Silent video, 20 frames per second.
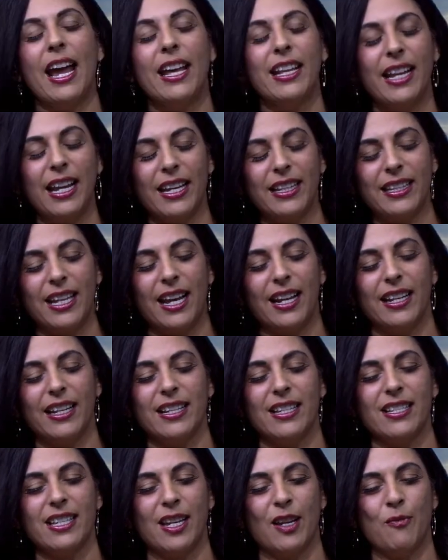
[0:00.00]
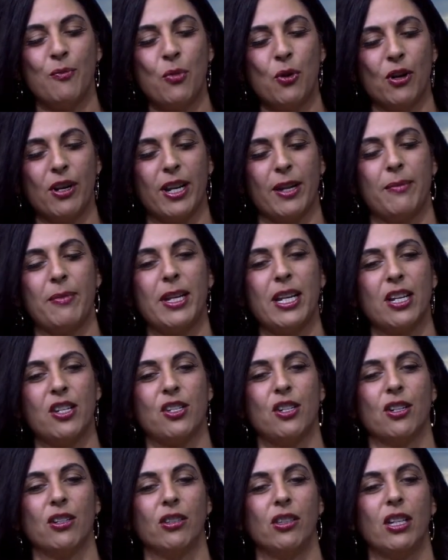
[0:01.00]
And, and that is important
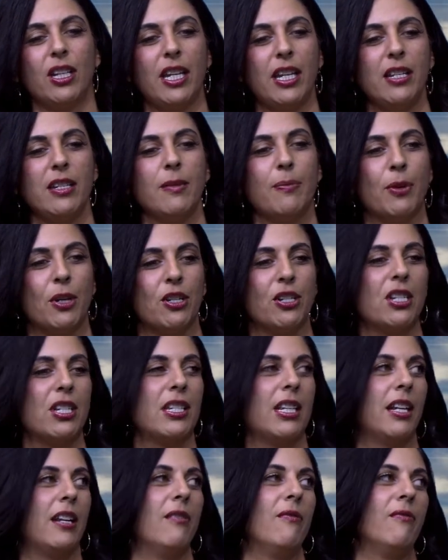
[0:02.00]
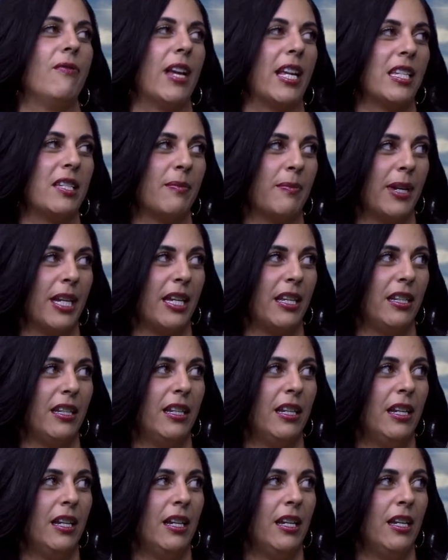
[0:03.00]
because you're looking to purchase an investment.
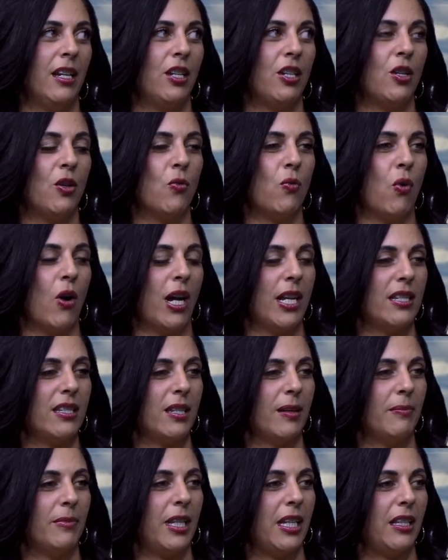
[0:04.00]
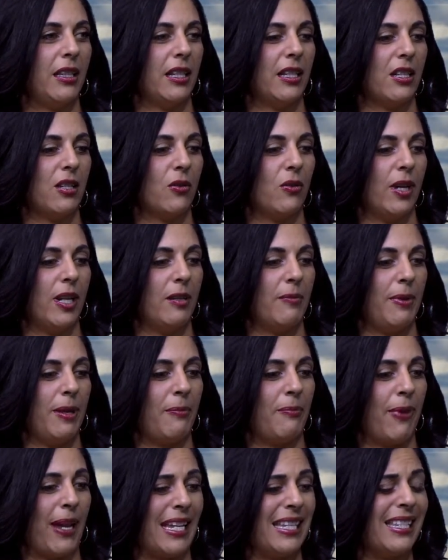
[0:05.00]
Yeah. You want something that's going to be
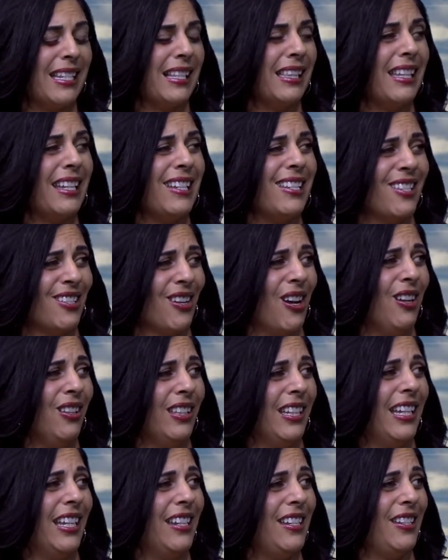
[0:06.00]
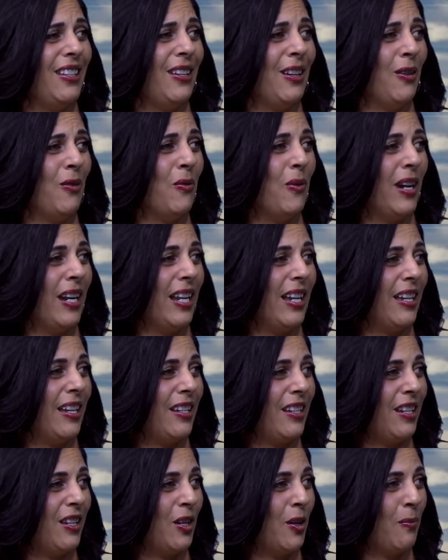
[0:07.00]
basically solid. You don't want to
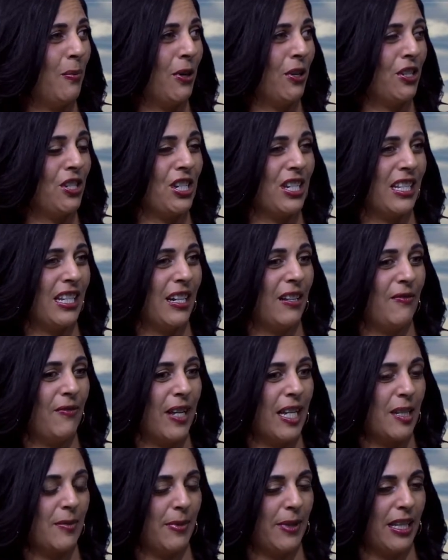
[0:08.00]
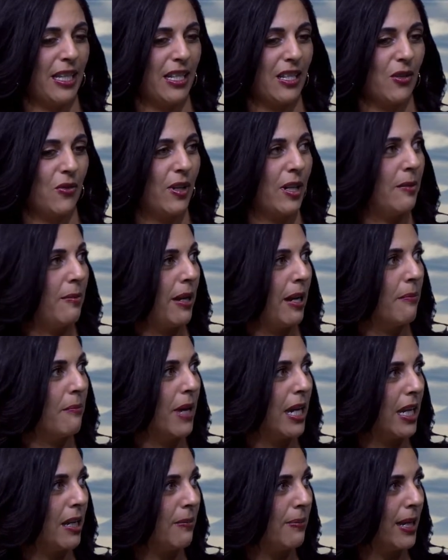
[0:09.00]
mm-hmm. you know purchase an investment that's going to be a
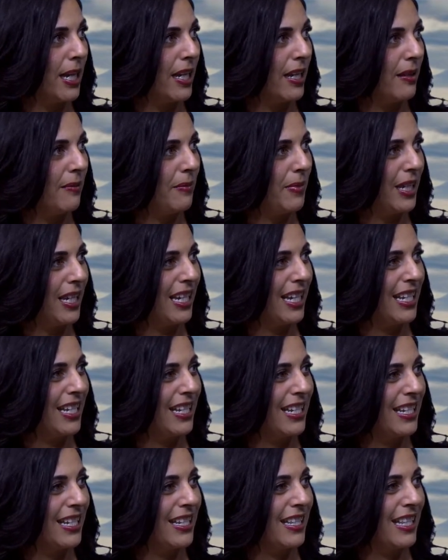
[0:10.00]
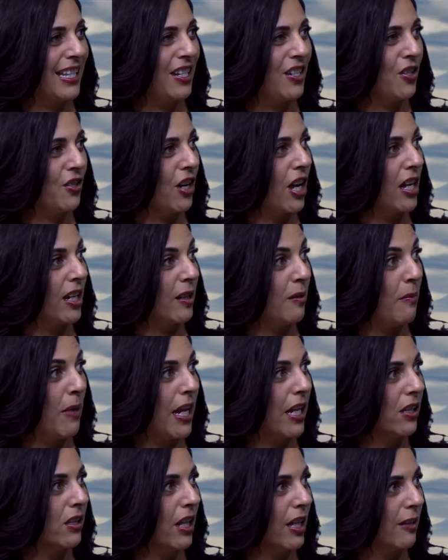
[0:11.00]
money pit because right. then you're not going to
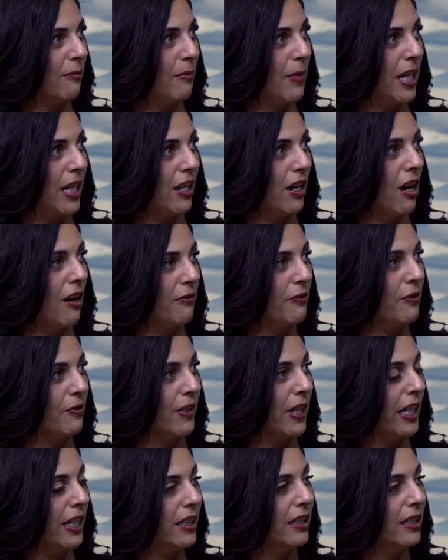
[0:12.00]
make a lot of money off of it.